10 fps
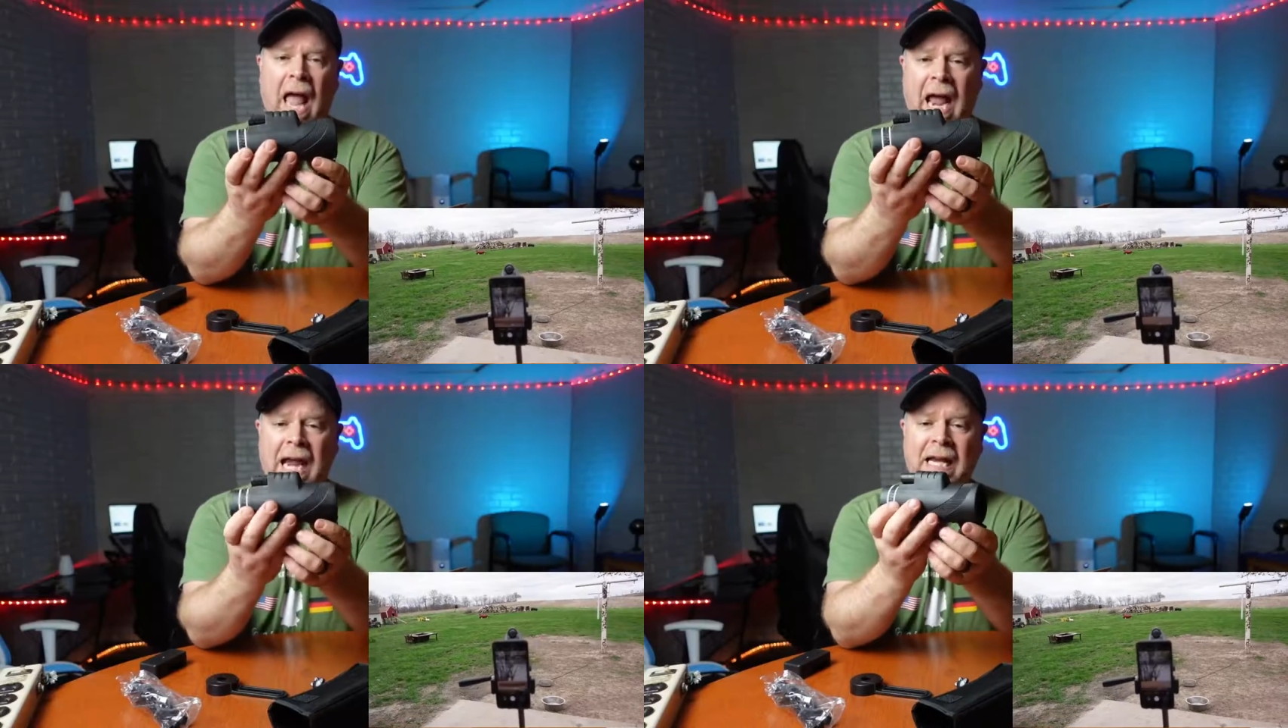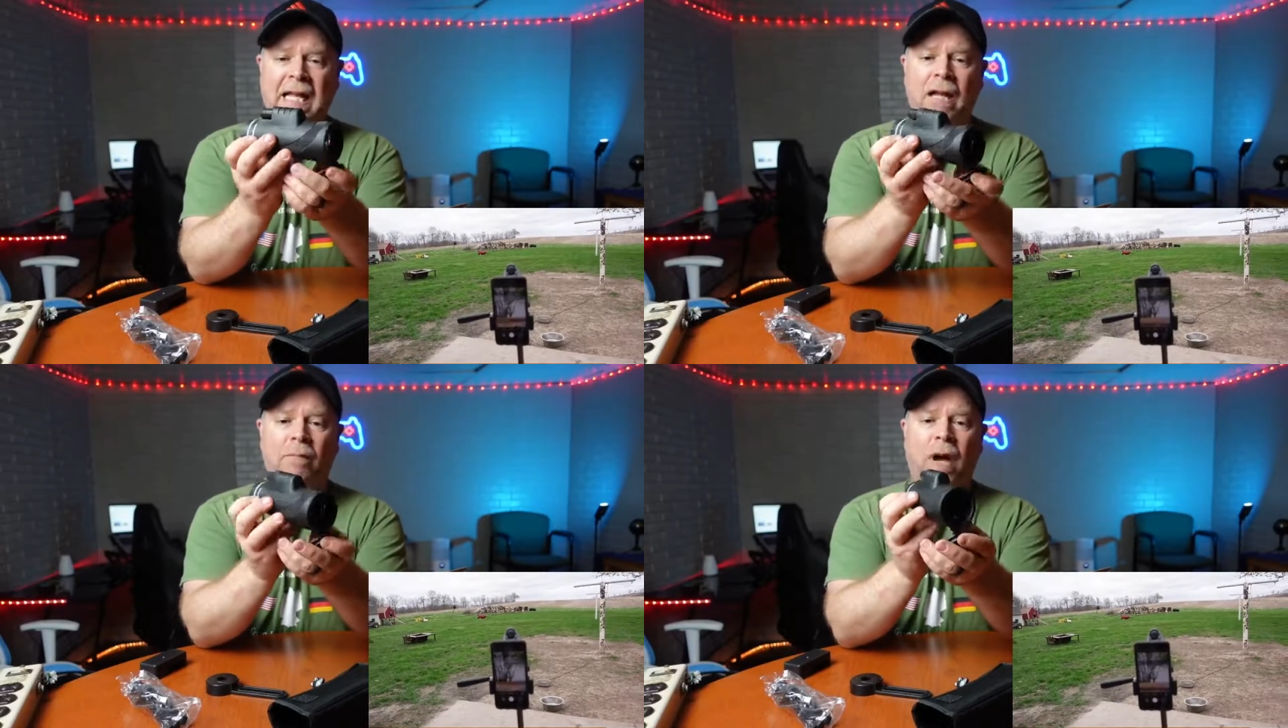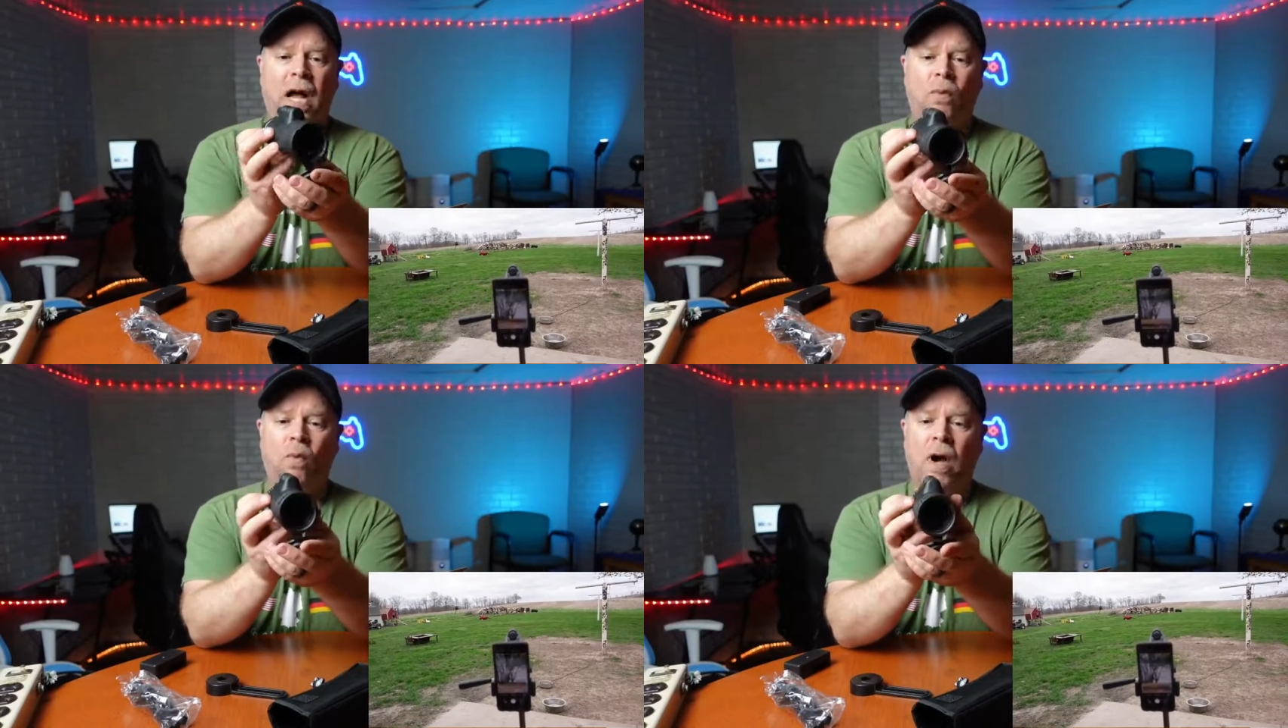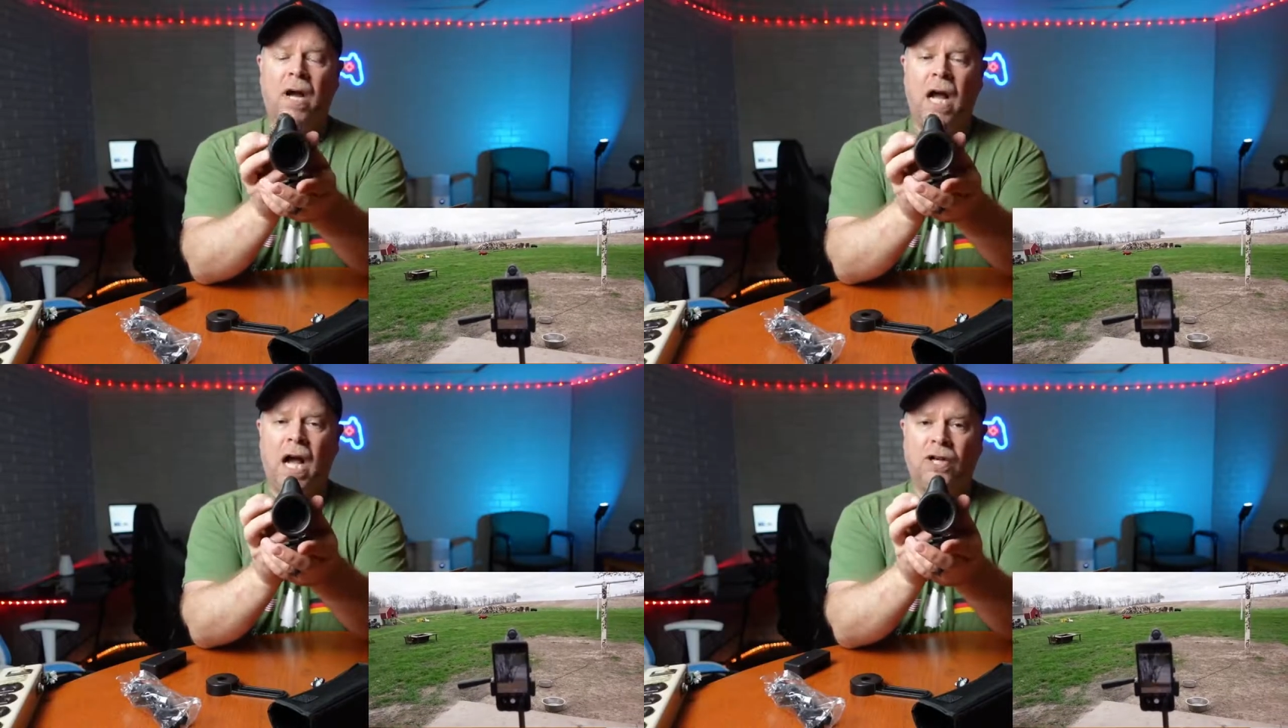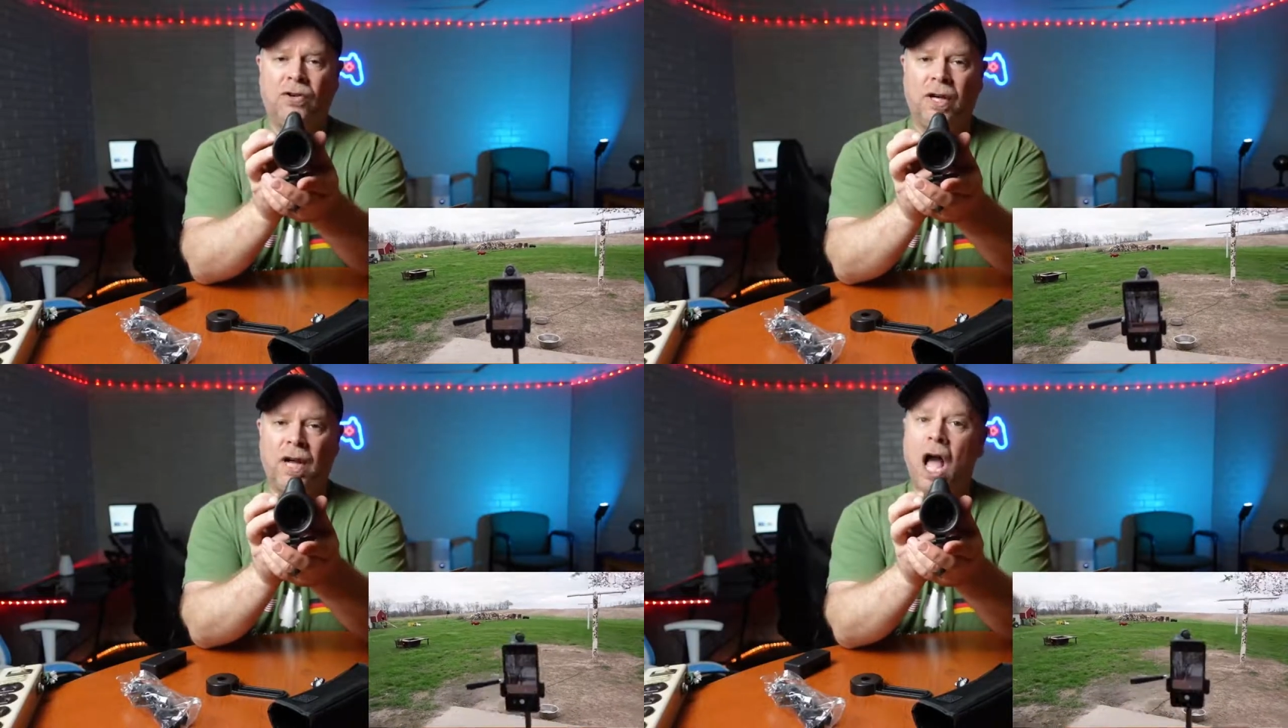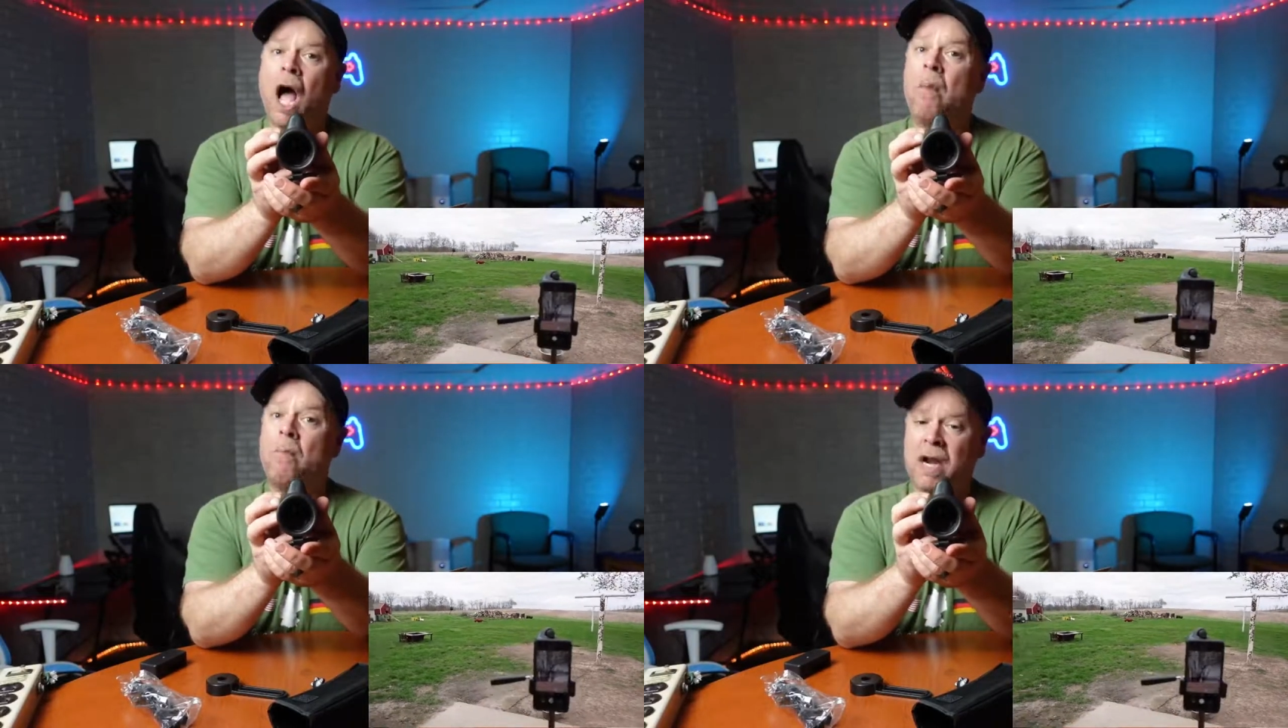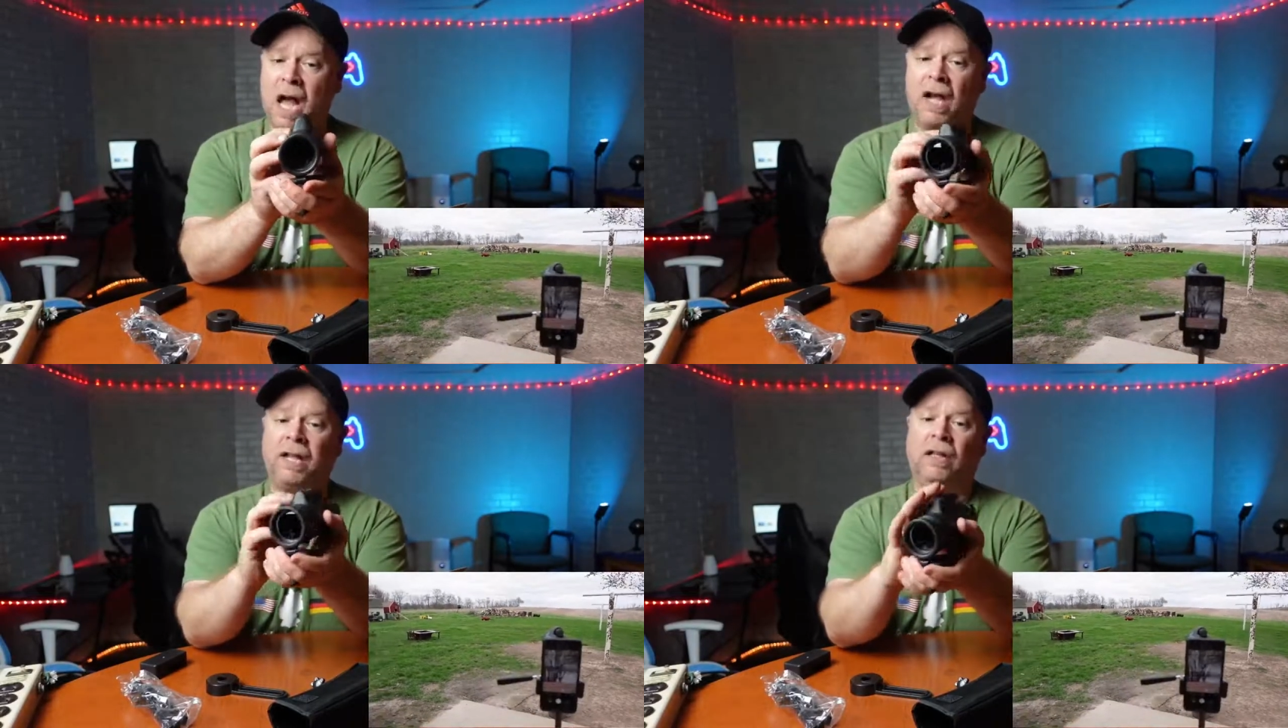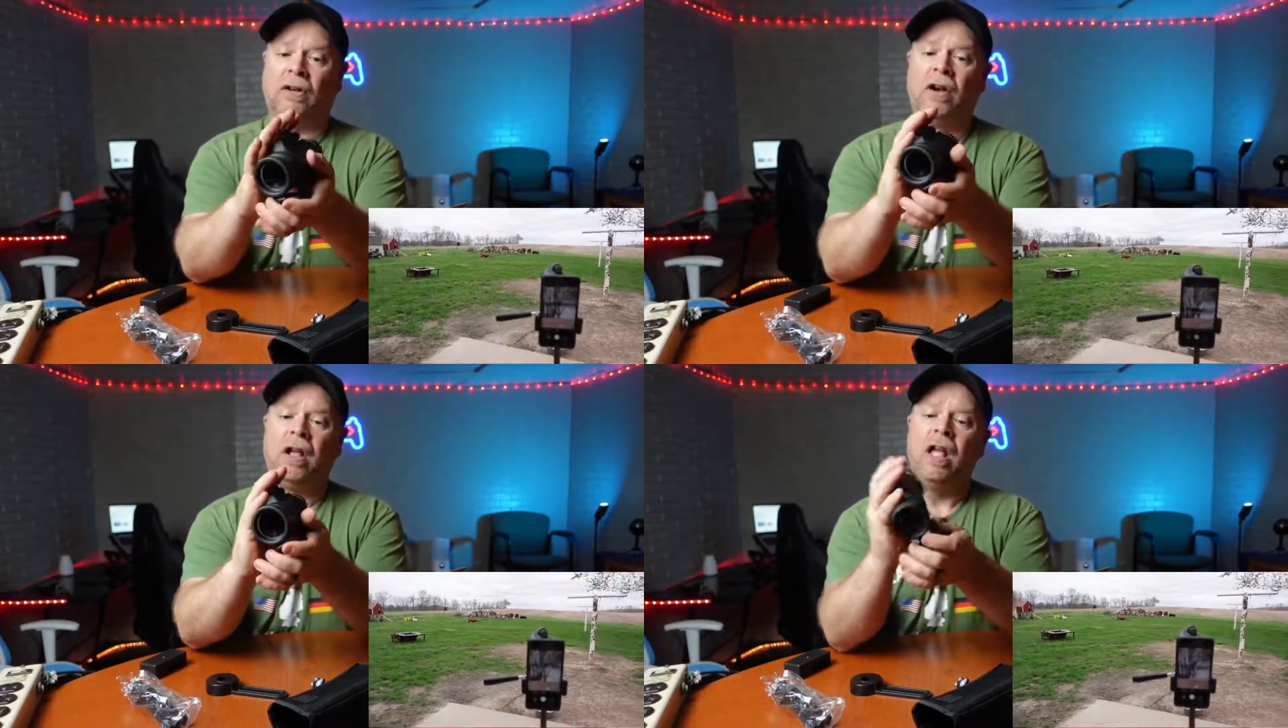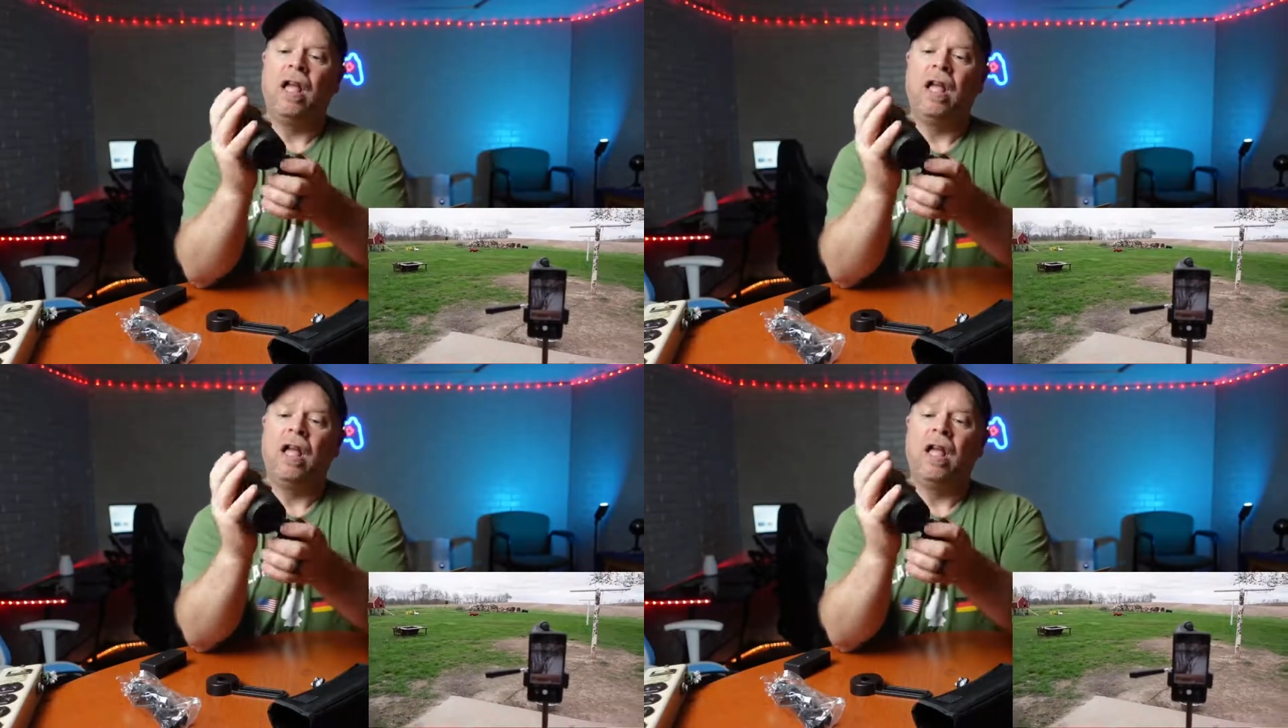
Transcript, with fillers: 80 by 100 monocular